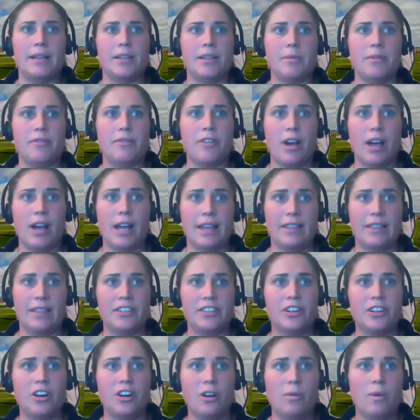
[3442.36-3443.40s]
So we've got another
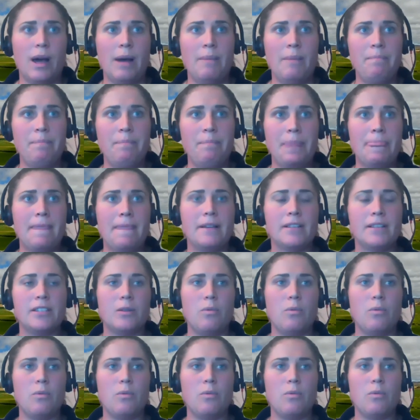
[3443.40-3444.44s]
stock one.
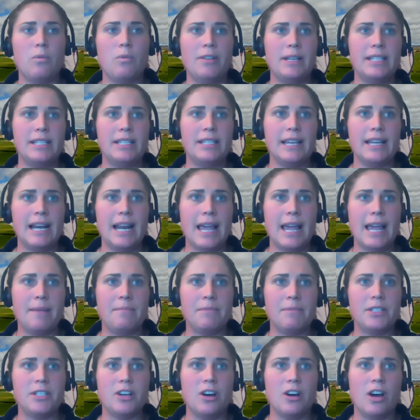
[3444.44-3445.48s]
So why do we
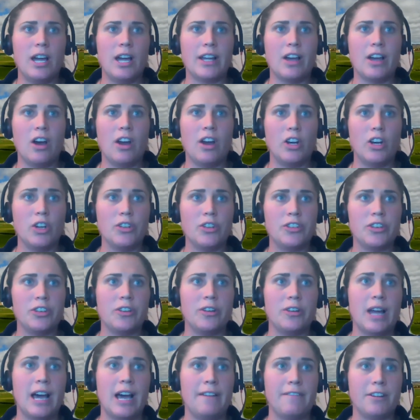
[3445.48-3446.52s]
see lambs dying on
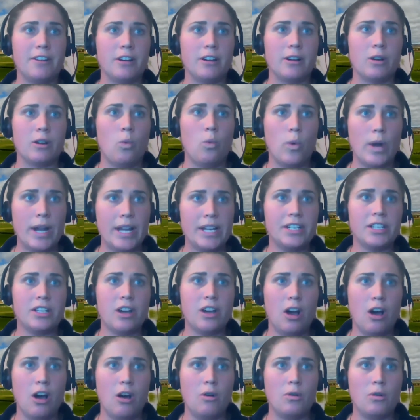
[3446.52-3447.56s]
lucerne after a
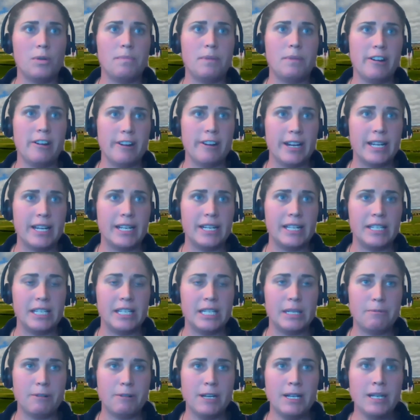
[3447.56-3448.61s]
wet, cold
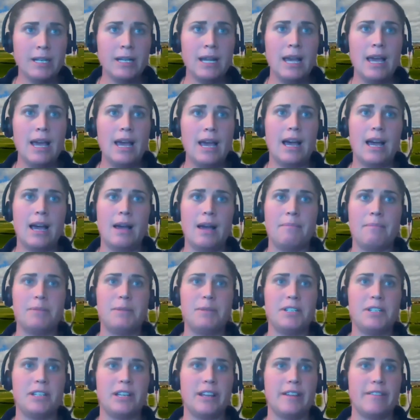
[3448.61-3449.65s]
period in spring,
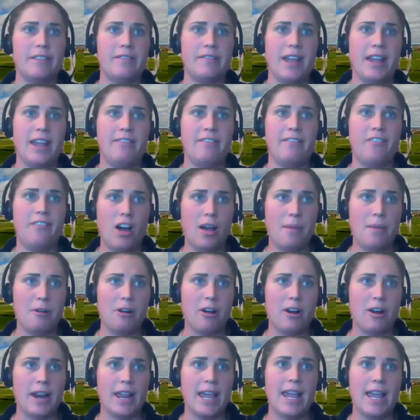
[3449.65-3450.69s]
especially if they've had
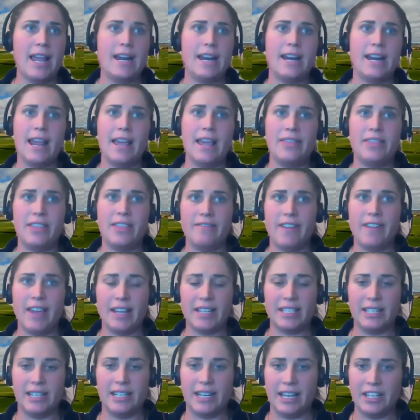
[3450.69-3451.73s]
fibre on hand and had
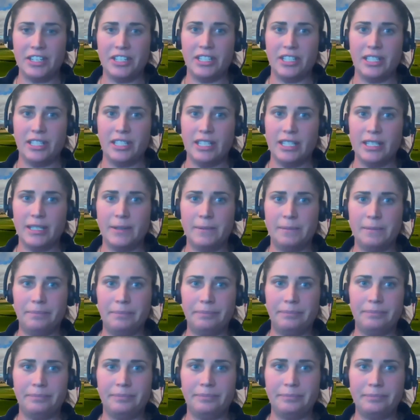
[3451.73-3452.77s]
their
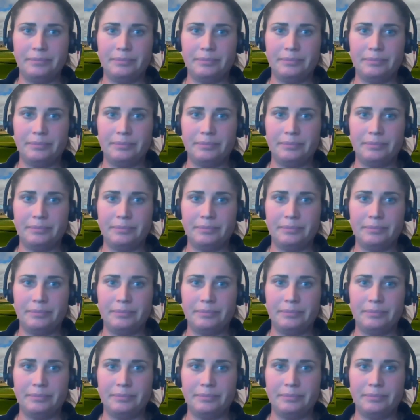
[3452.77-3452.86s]
vaccinations?